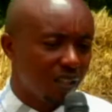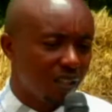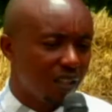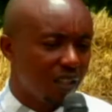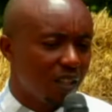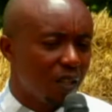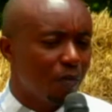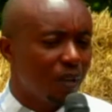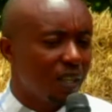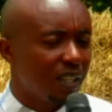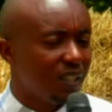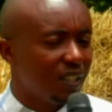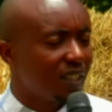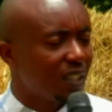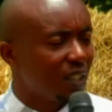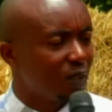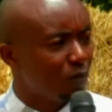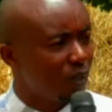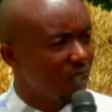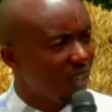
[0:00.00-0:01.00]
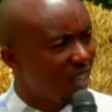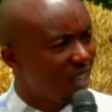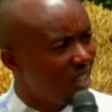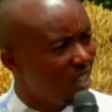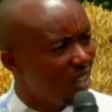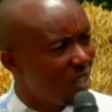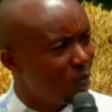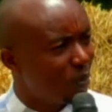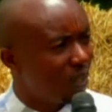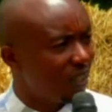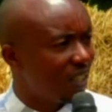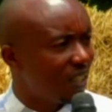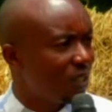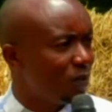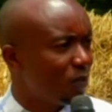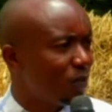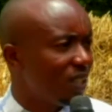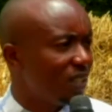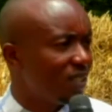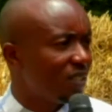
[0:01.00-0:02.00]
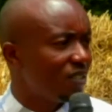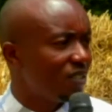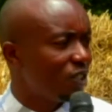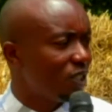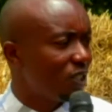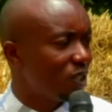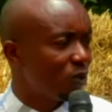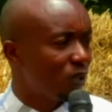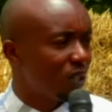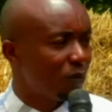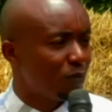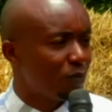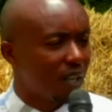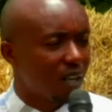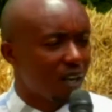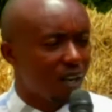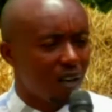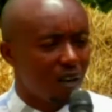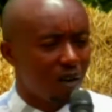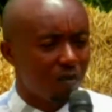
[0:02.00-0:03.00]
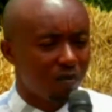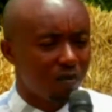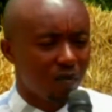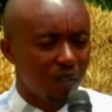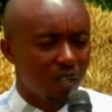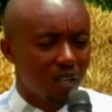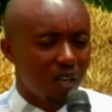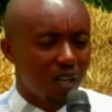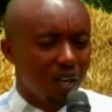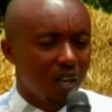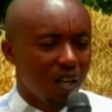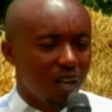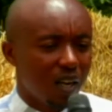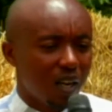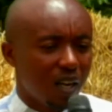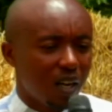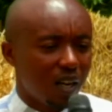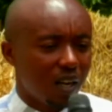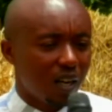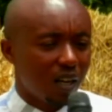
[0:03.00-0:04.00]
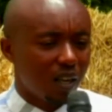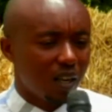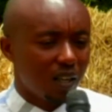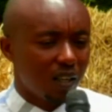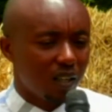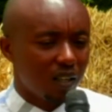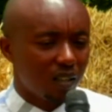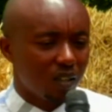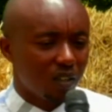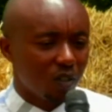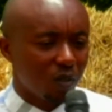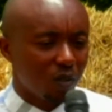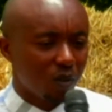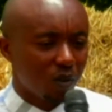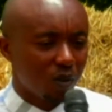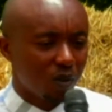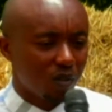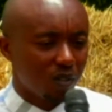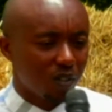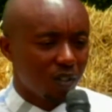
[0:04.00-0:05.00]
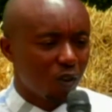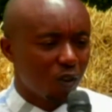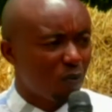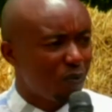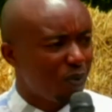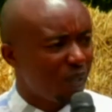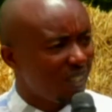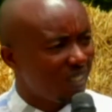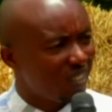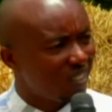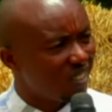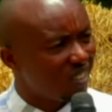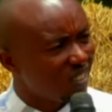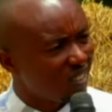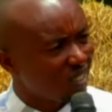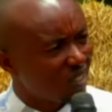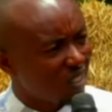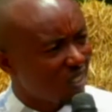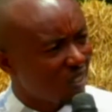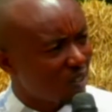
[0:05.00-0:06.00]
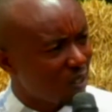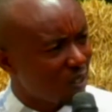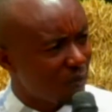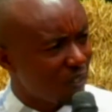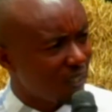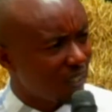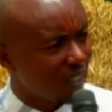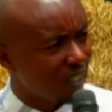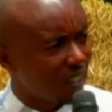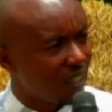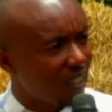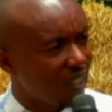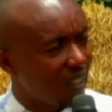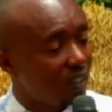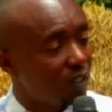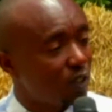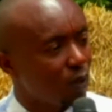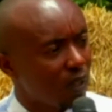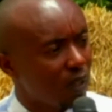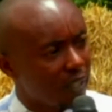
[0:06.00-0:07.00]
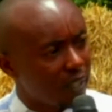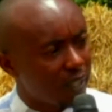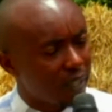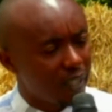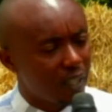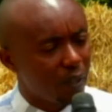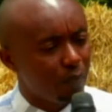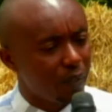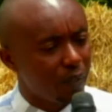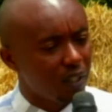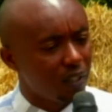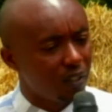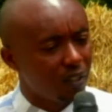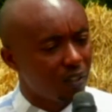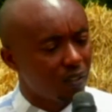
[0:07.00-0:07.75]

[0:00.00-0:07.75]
the marriage can break up, and that means children become, you know, single parent children, something like that. So the damage